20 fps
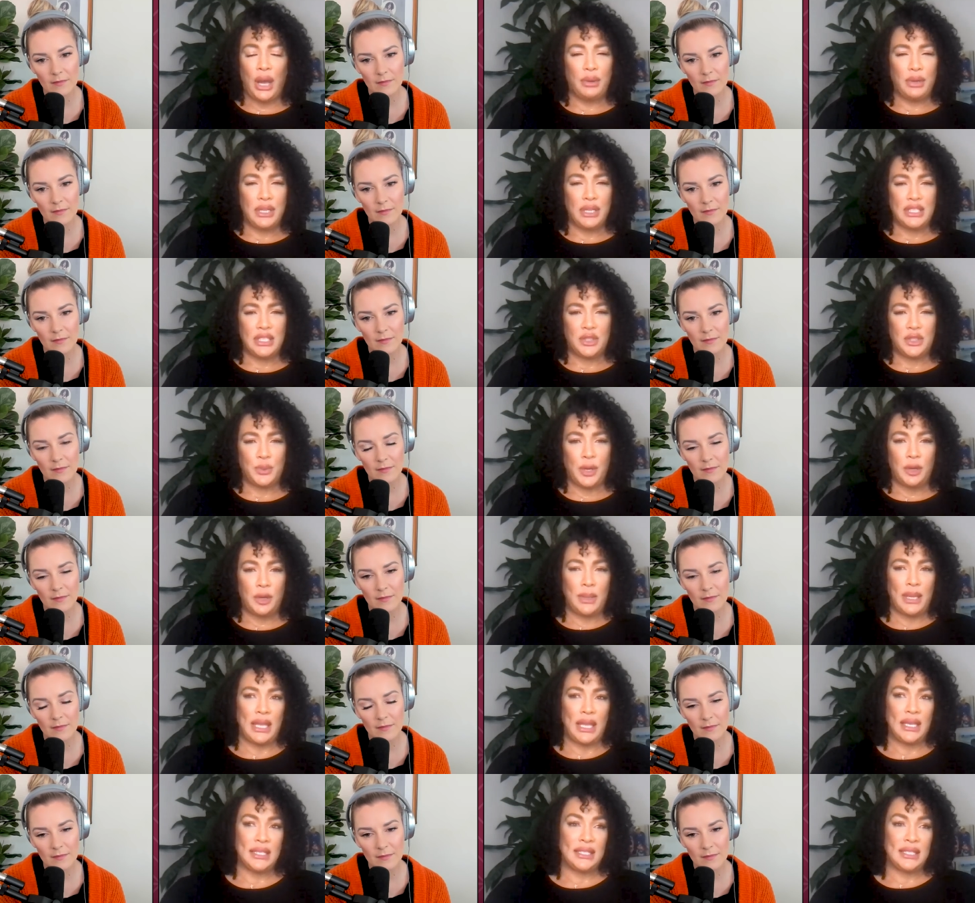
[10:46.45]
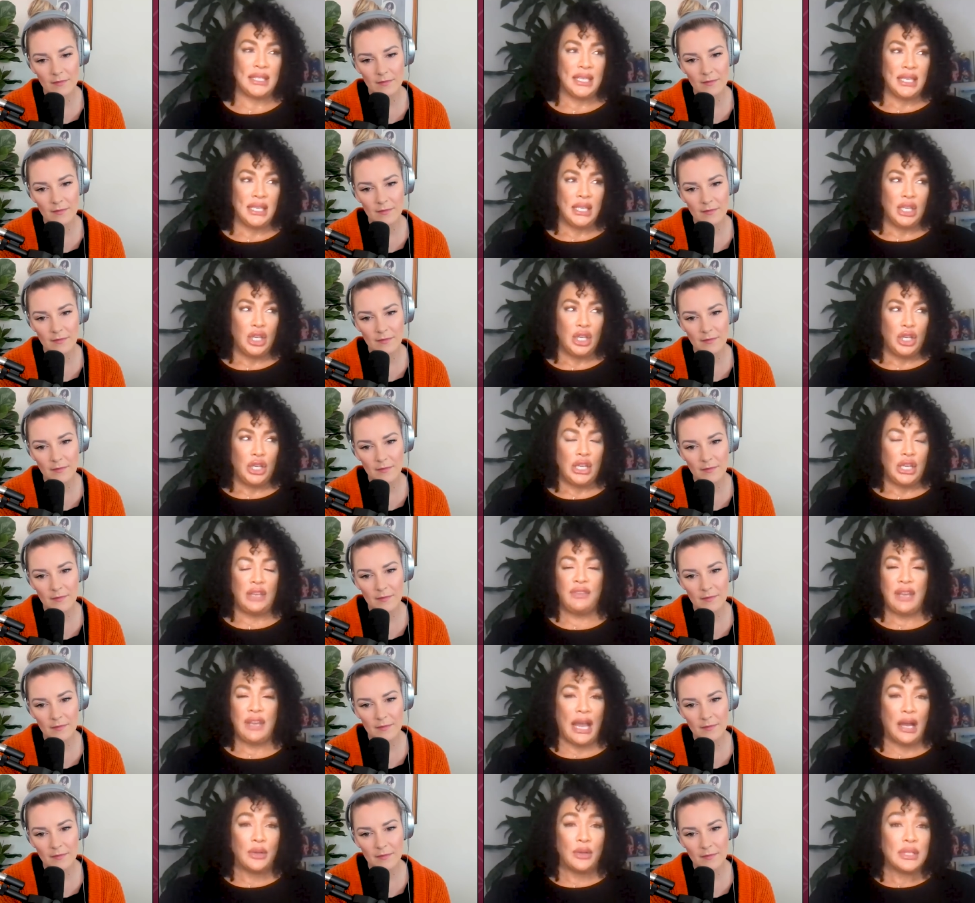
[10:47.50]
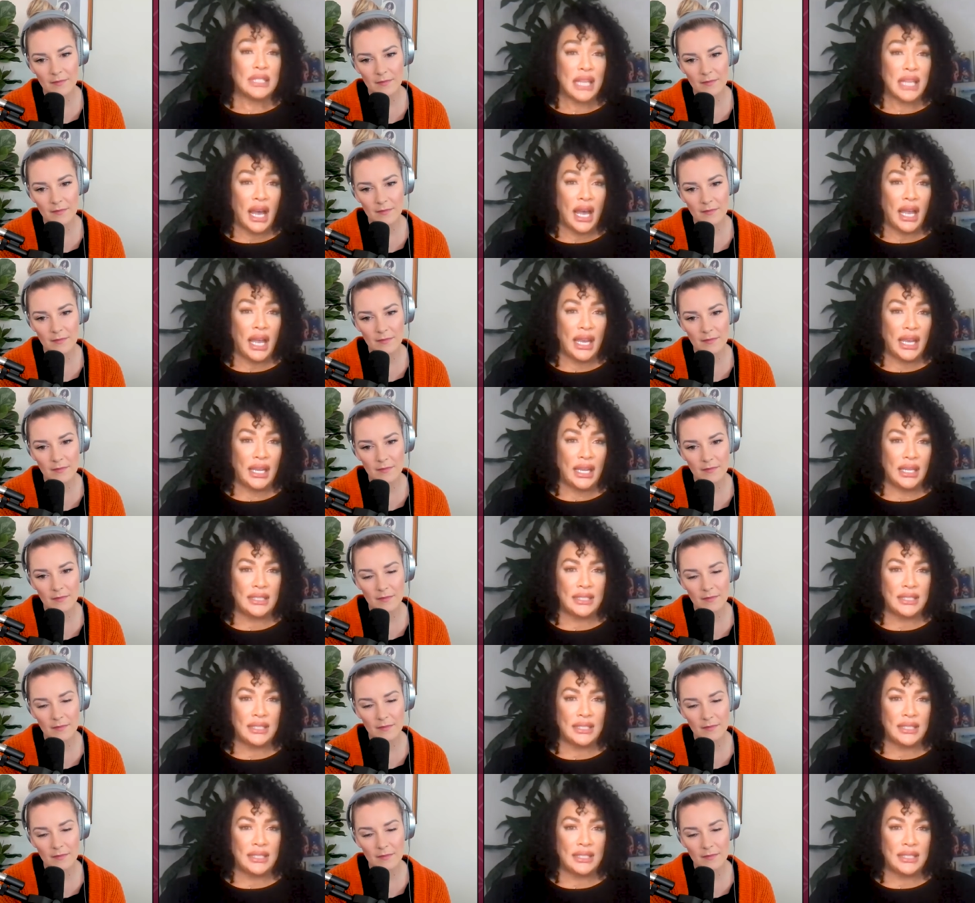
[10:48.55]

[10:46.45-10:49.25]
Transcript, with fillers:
Speaker 1: it is. It's weird because even outside, it's